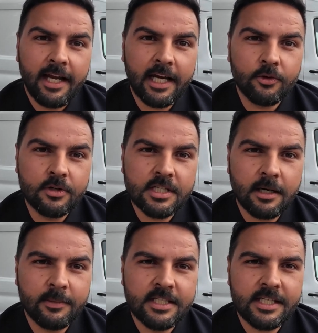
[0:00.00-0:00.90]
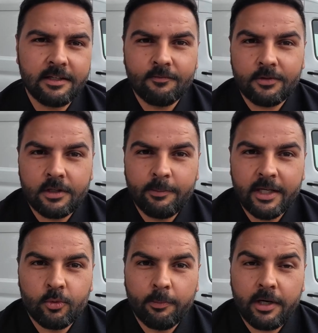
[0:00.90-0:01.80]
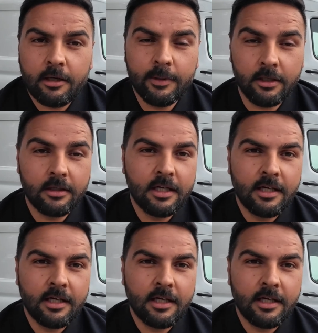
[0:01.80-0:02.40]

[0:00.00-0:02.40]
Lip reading: and or someone's in for a big repair bill.